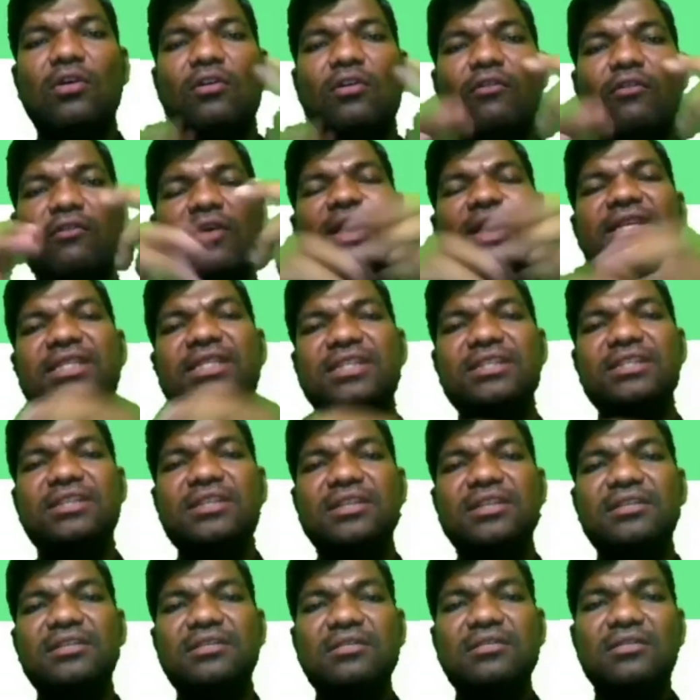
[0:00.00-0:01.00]
First,
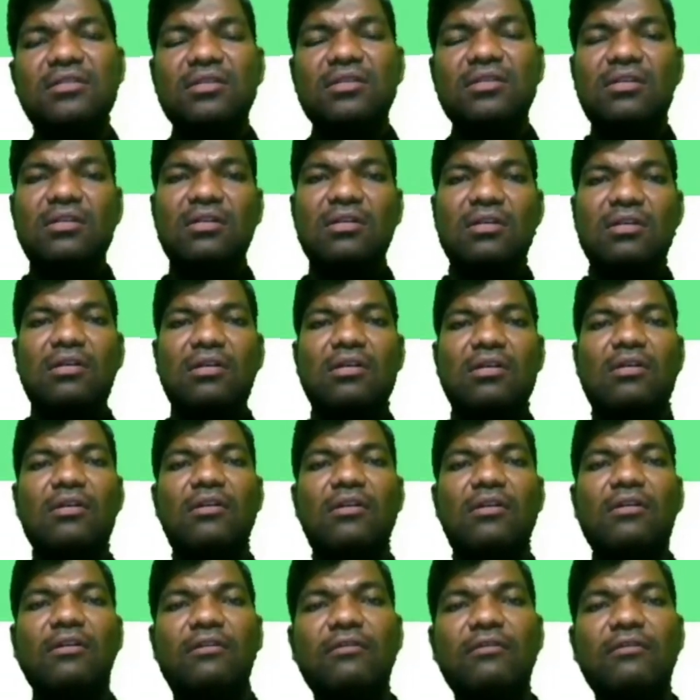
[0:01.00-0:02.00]

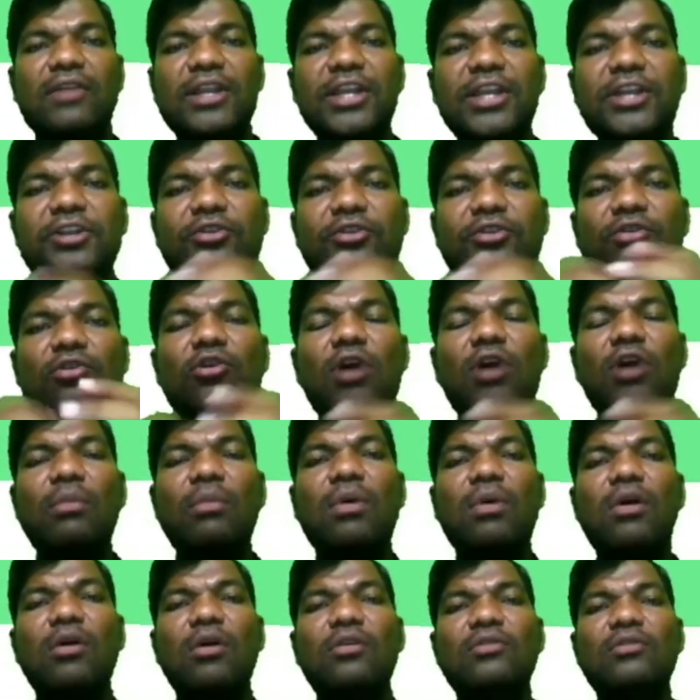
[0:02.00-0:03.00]
we need to know
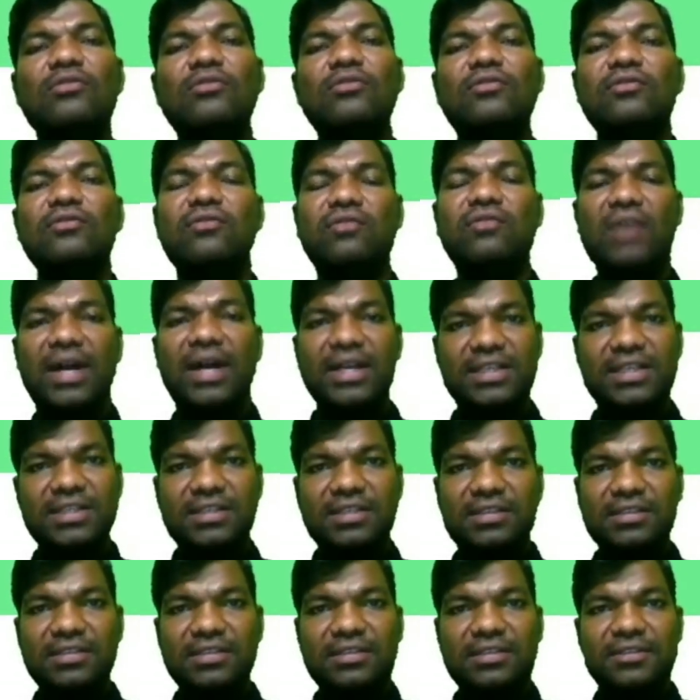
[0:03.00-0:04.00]
about
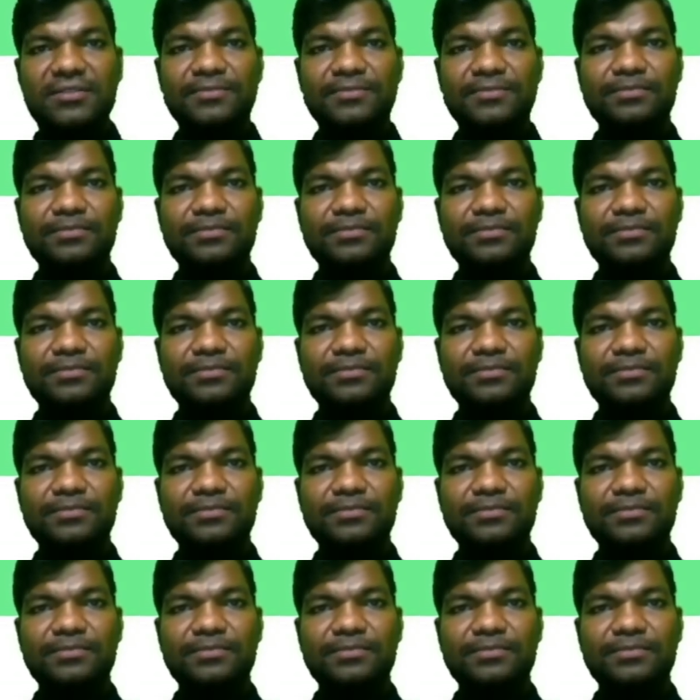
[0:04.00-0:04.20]
functions.